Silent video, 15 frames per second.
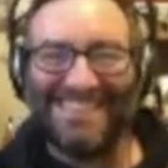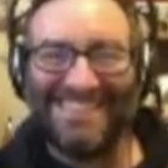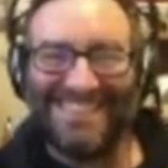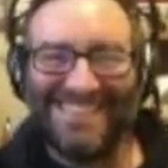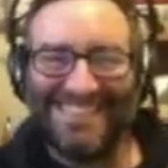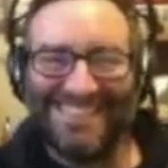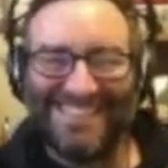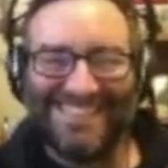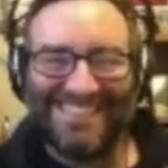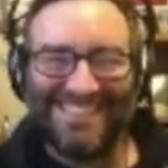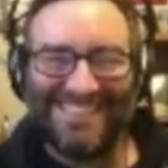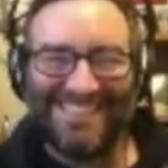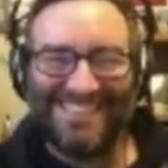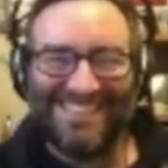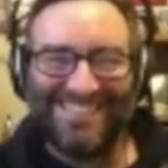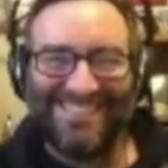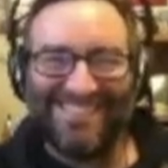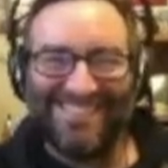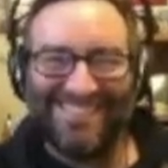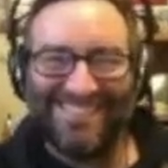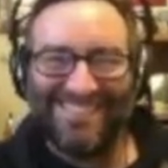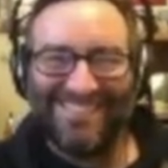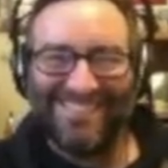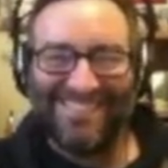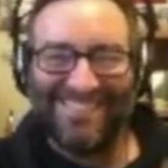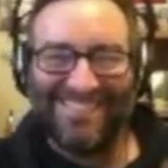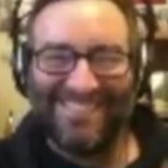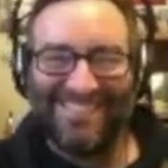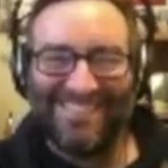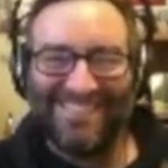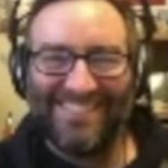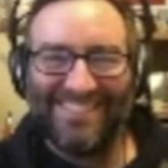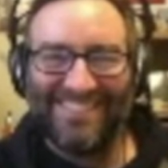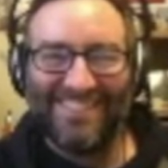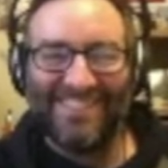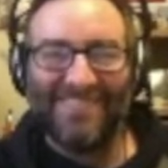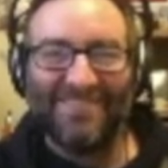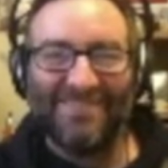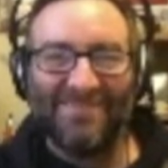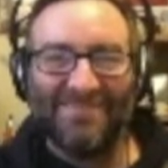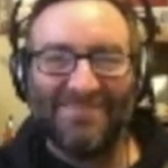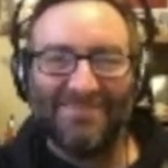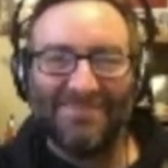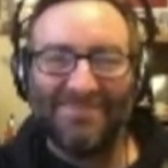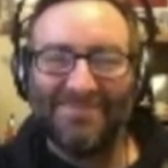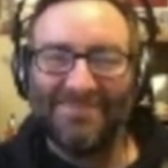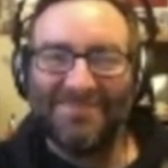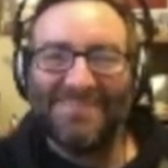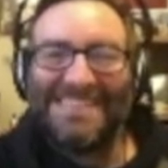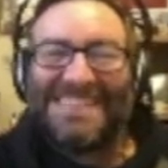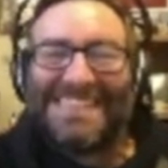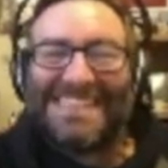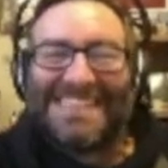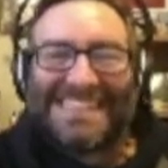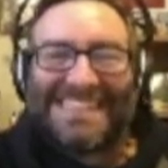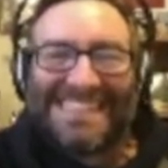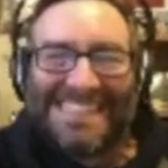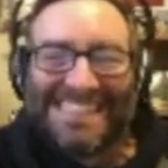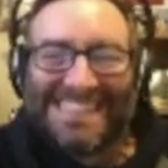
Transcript: [no speech]